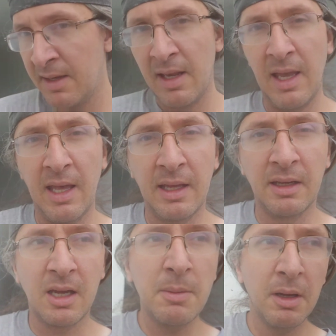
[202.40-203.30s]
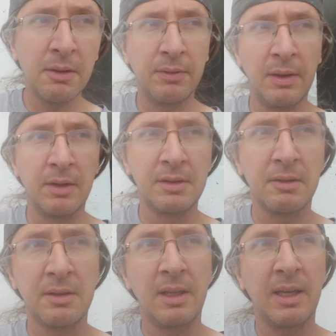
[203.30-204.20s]
And a couple other flavors.
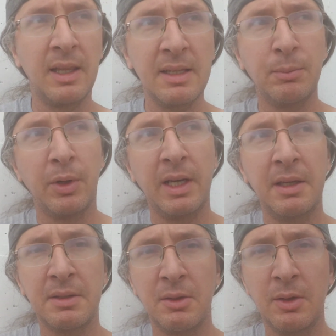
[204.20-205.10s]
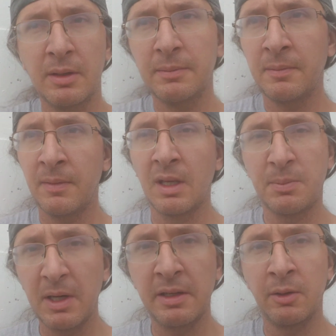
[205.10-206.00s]
There's like a light breadiness to it,
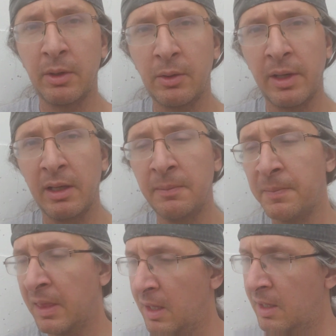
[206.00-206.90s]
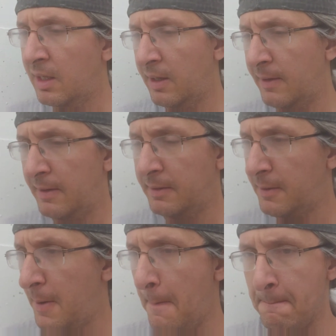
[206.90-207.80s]
especially in the retrohale. And
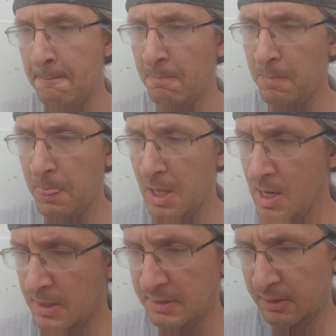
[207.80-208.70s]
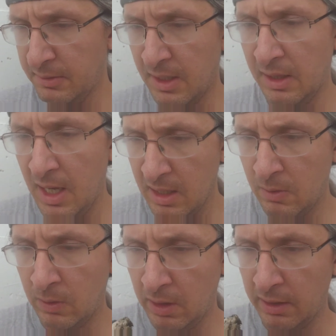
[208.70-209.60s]
yes, there's a lot
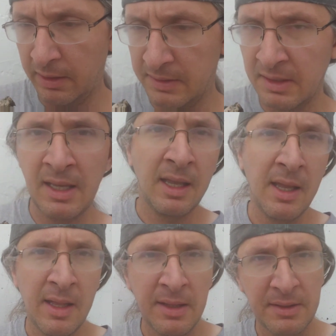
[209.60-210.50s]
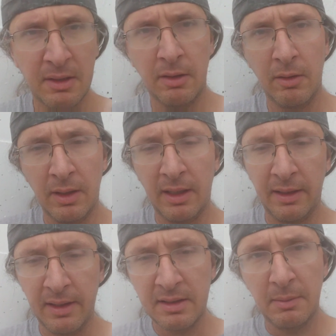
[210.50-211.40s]
going on in this. So
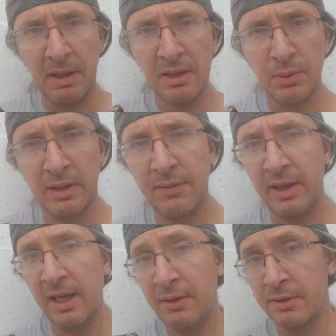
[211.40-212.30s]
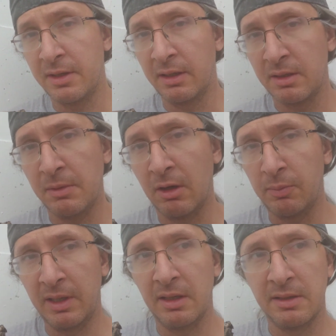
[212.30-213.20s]
that's going to make this one definitely interesting to smoke
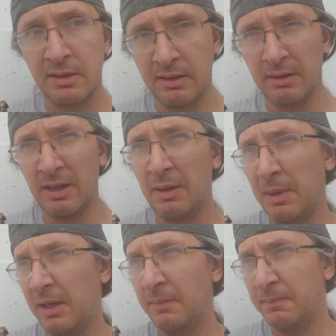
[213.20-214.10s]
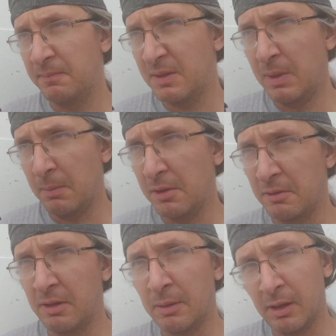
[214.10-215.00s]
because you're going to be spending most of your
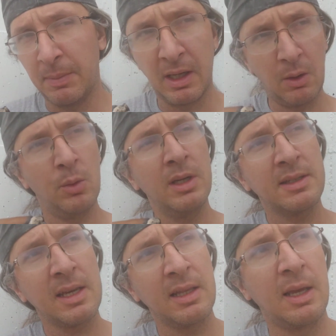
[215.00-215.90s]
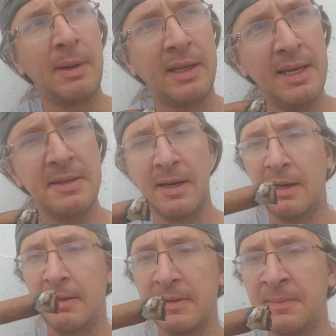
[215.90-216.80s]
time trying to pick out what exactly am I tasting out
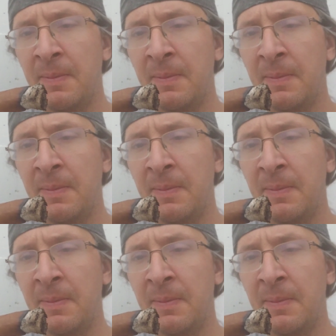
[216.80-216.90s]
of this,